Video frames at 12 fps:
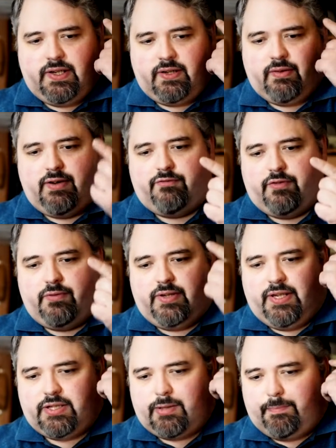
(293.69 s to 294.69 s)
grapefruit, you
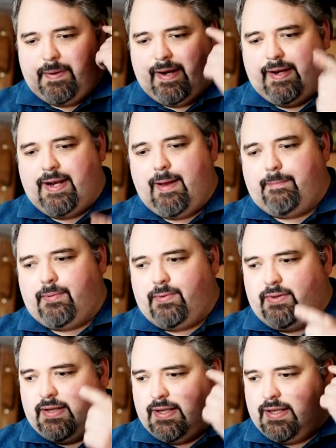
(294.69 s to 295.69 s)
get the
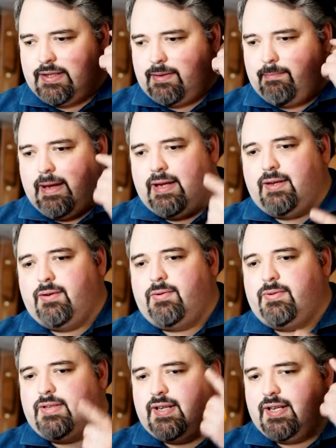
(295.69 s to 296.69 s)
pineapple, you get the
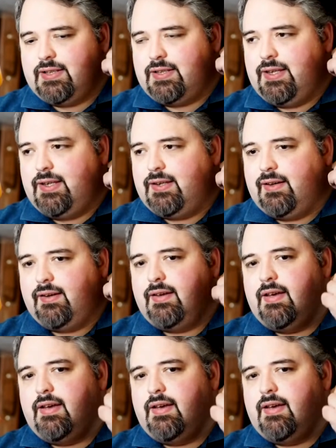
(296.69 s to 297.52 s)
mango, you get the